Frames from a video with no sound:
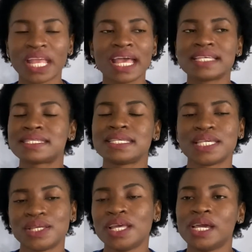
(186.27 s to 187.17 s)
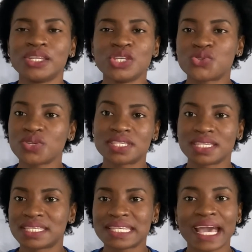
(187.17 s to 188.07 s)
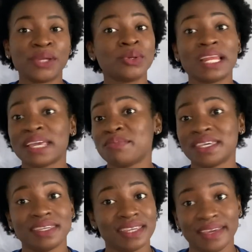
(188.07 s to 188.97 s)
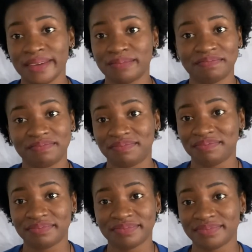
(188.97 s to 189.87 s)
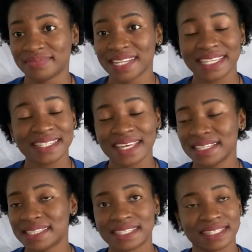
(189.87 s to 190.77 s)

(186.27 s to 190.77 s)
see the truth is i don't like making hair it's that